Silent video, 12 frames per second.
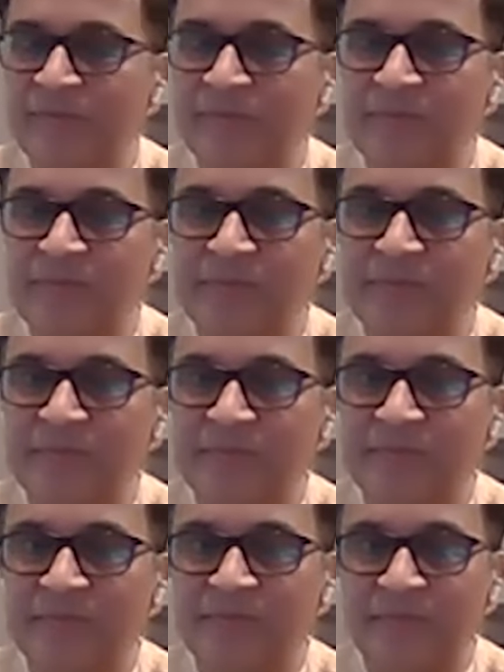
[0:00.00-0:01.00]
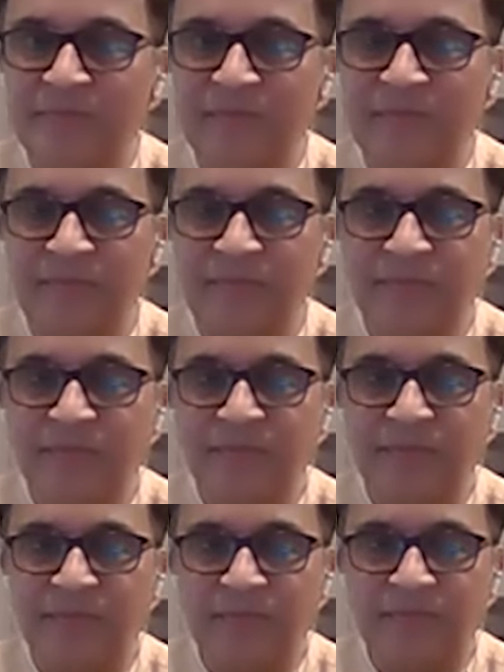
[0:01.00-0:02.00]

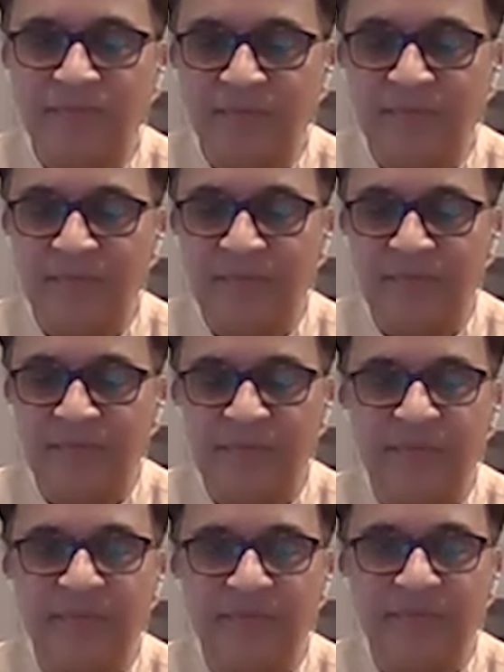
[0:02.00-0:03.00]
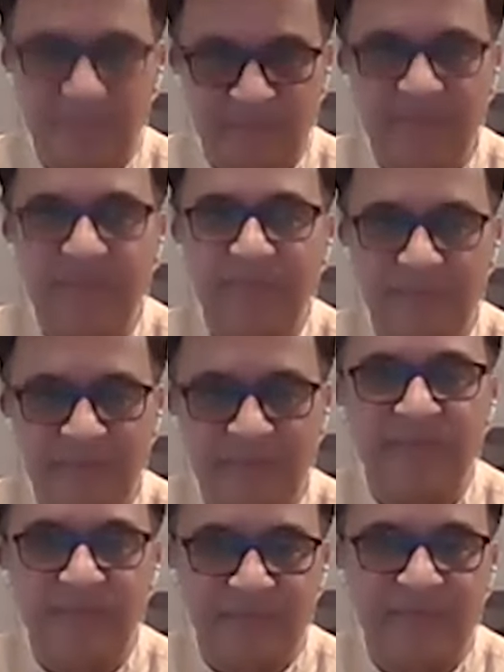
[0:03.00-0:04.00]

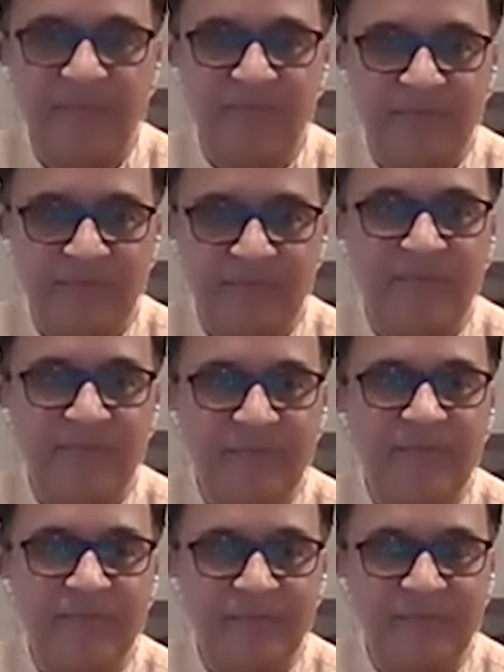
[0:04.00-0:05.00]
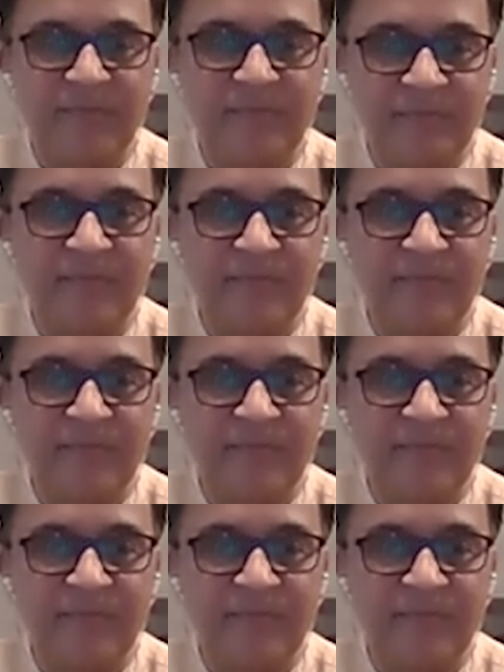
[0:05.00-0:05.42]
This person isn't speaking.